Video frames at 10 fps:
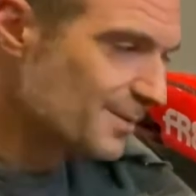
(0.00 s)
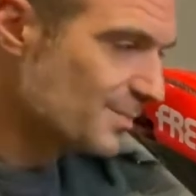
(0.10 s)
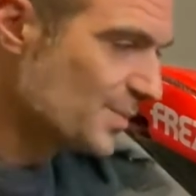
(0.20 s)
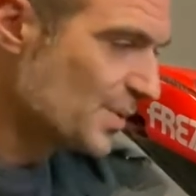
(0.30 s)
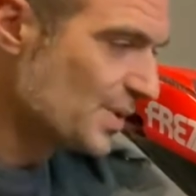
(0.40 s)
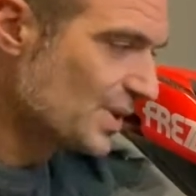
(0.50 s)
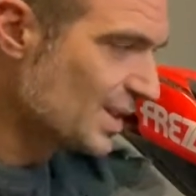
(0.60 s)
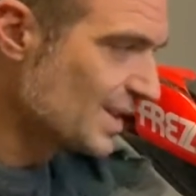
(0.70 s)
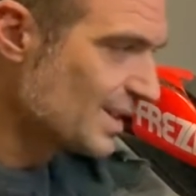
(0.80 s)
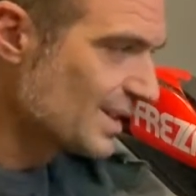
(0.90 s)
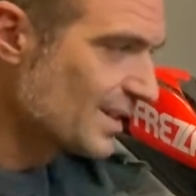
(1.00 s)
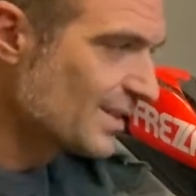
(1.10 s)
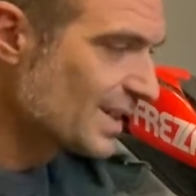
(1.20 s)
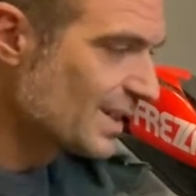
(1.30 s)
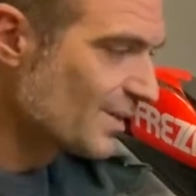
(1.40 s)
which is a
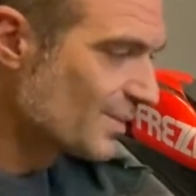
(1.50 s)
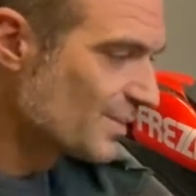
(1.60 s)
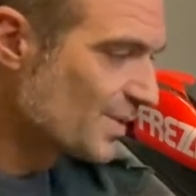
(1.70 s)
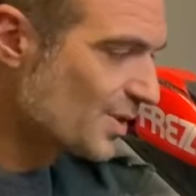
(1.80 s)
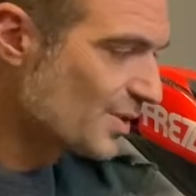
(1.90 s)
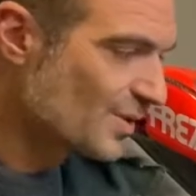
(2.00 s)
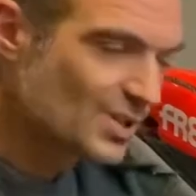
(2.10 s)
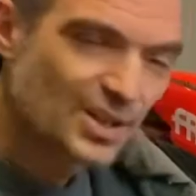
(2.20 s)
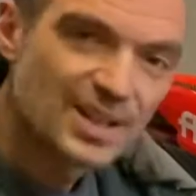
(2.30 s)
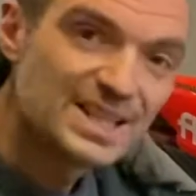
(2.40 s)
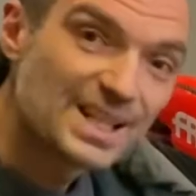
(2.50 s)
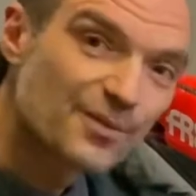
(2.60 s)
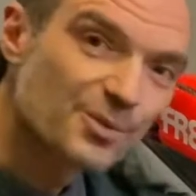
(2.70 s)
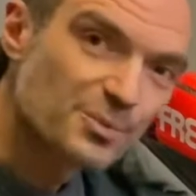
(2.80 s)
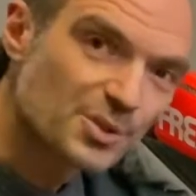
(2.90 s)
little sort of slightly
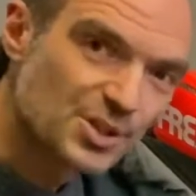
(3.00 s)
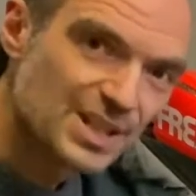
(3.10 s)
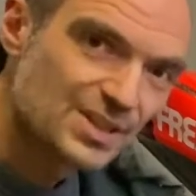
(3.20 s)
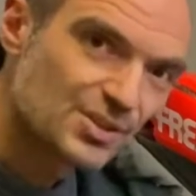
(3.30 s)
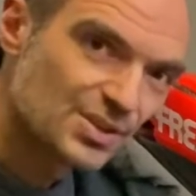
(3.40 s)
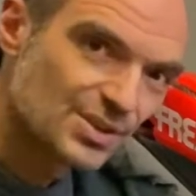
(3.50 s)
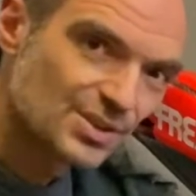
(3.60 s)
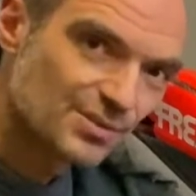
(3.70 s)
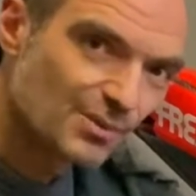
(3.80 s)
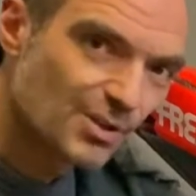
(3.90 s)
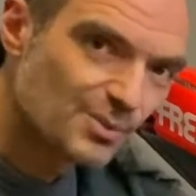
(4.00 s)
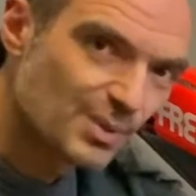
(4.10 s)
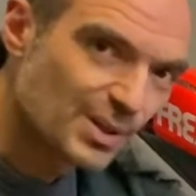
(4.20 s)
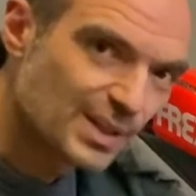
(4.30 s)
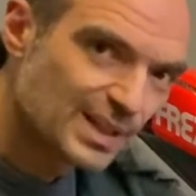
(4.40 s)
different procedure to your road
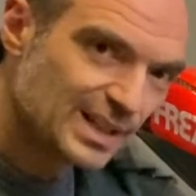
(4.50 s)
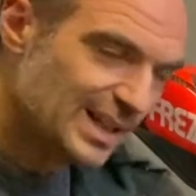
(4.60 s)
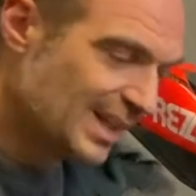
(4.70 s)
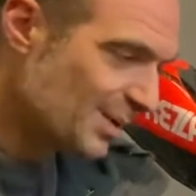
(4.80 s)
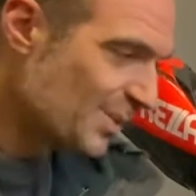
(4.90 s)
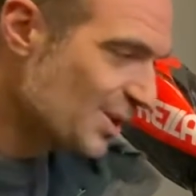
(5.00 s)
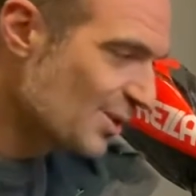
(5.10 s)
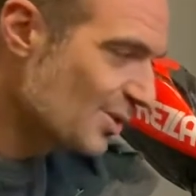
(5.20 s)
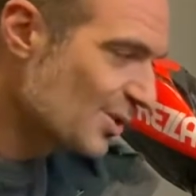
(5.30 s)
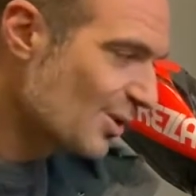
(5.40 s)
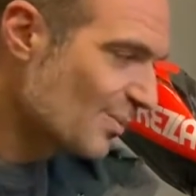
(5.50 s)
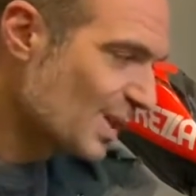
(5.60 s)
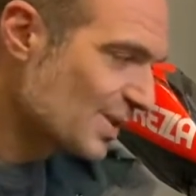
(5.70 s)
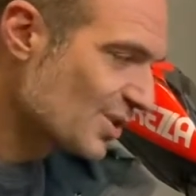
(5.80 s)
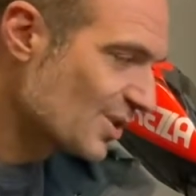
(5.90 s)
bike. But it's not as
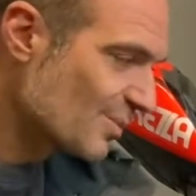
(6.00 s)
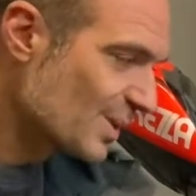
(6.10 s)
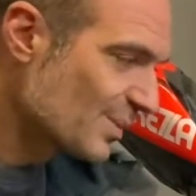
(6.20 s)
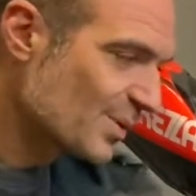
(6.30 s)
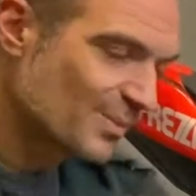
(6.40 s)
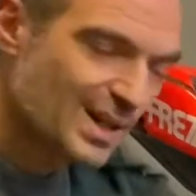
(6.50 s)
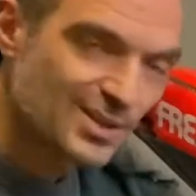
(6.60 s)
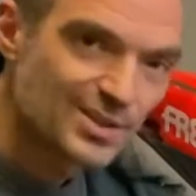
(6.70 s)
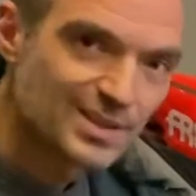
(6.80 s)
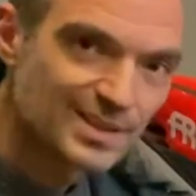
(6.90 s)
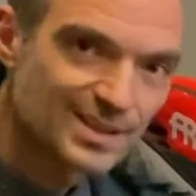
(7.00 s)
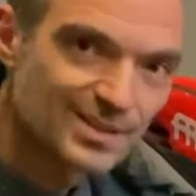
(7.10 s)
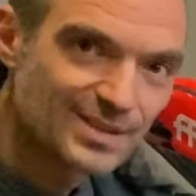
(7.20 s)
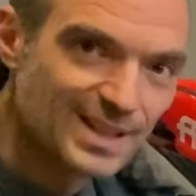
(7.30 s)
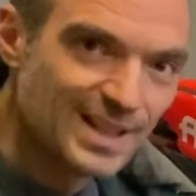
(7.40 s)
complex as some people
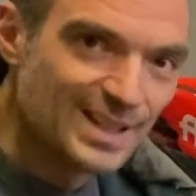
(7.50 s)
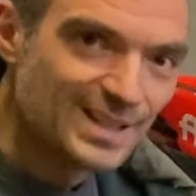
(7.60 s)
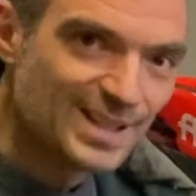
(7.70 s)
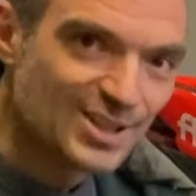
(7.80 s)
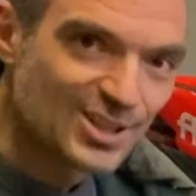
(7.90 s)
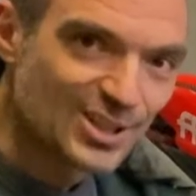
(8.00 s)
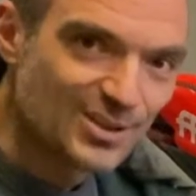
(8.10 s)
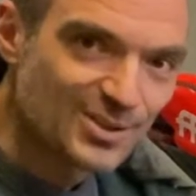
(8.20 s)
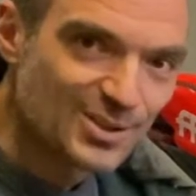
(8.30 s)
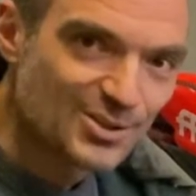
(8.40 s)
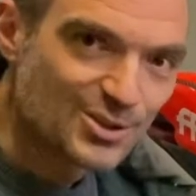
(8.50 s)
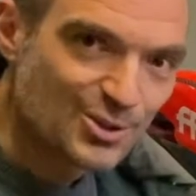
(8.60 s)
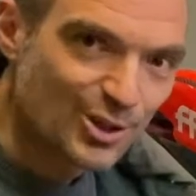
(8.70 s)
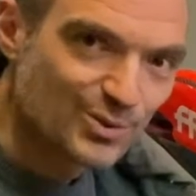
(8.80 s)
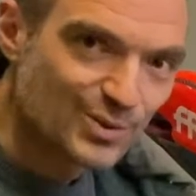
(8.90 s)
imagine. Years ago they used to
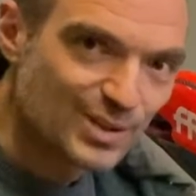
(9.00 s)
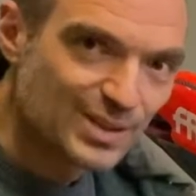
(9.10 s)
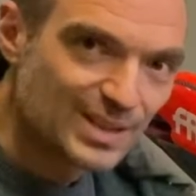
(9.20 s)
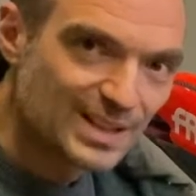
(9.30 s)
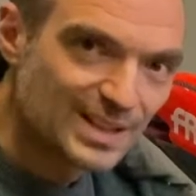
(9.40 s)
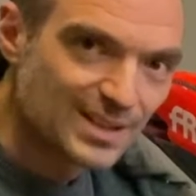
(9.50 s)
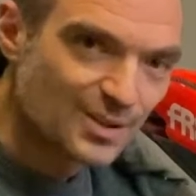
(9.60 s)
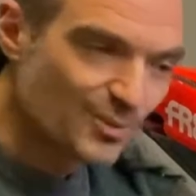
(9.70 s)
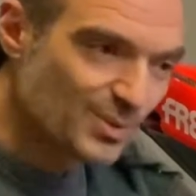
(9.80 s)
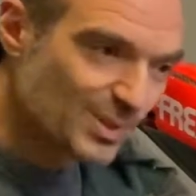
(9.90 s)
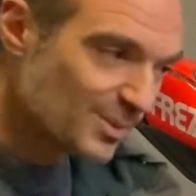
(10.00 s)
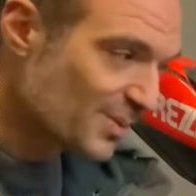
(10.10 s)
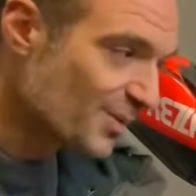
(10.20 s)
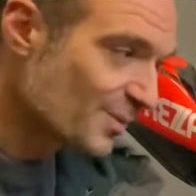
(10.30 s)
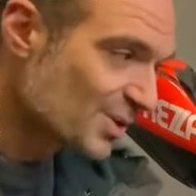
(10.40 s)
joke that you needed 3 people
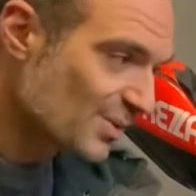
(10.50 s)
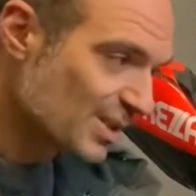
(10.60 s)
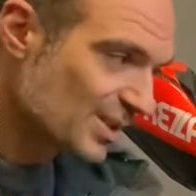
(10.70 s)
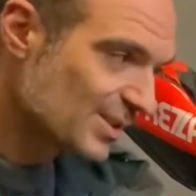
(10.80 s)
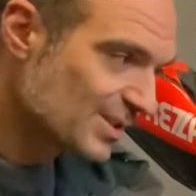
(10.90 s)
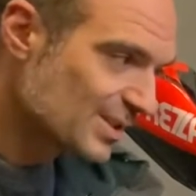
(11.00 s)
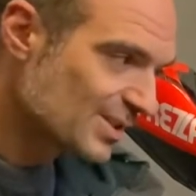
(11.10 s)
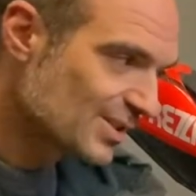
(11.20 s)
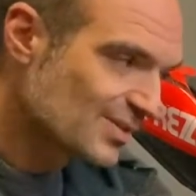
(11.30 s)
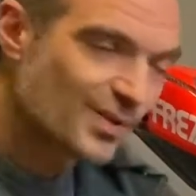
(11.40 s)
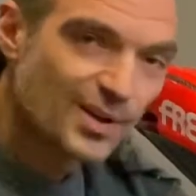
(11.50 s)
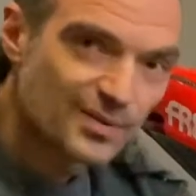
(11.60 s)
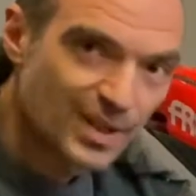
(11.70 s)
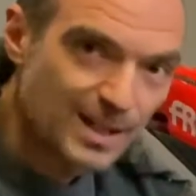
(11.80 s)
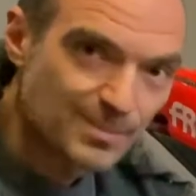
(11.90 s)
from Switzerland and 5
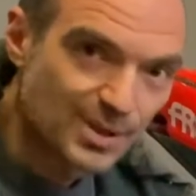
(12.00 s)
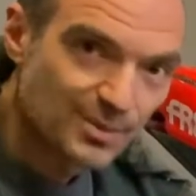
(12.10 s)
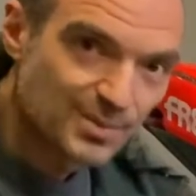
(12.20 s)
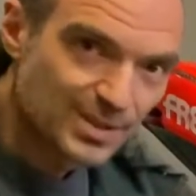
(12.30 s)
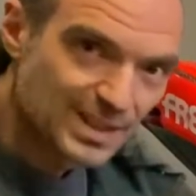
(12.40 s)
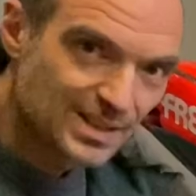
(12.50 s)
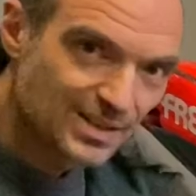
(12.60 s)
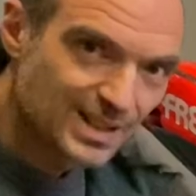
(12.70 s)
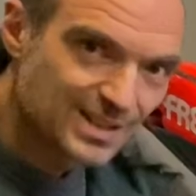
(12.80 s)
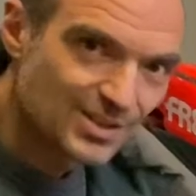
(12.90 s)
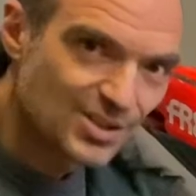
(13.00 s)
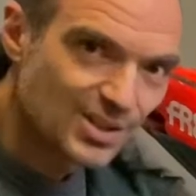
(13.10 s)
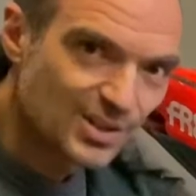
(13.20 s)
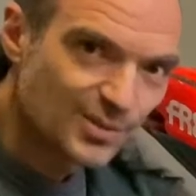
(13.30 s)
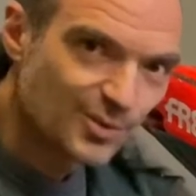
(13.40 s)
laptops and things like that to
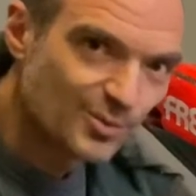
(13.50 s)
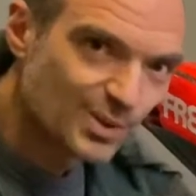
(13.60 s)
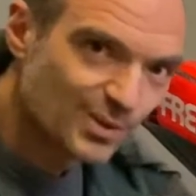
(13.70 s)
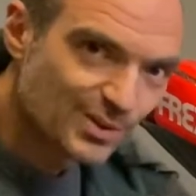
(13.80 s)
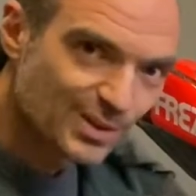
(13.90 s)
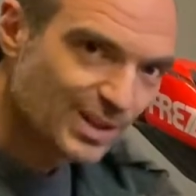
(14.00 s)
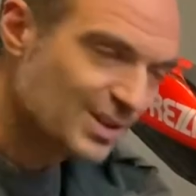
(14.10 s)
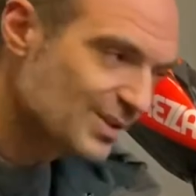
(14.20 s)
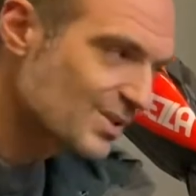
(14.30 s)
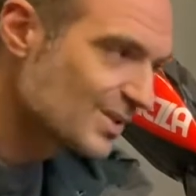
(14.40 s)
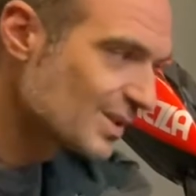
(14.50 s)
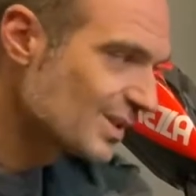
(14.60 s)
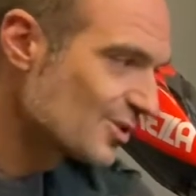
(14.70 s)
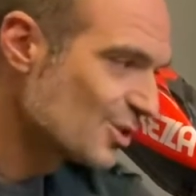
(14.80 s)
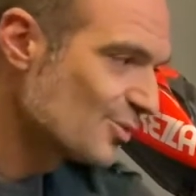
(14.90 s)
start Formula 1 cars
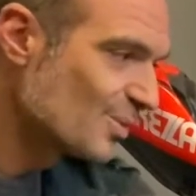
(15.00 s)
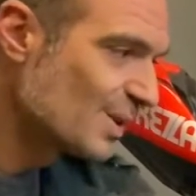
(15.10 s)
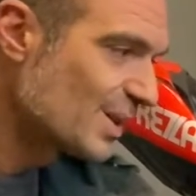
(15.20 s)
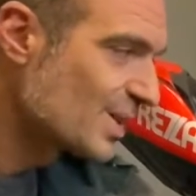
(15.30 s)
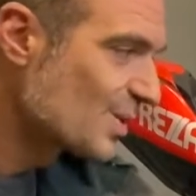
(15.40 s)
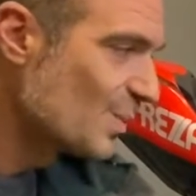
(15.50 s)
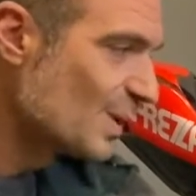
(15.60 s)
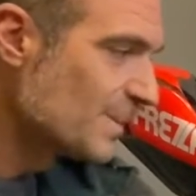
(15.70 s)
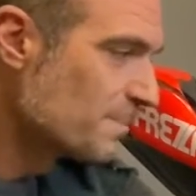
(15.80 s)
and super bikes, but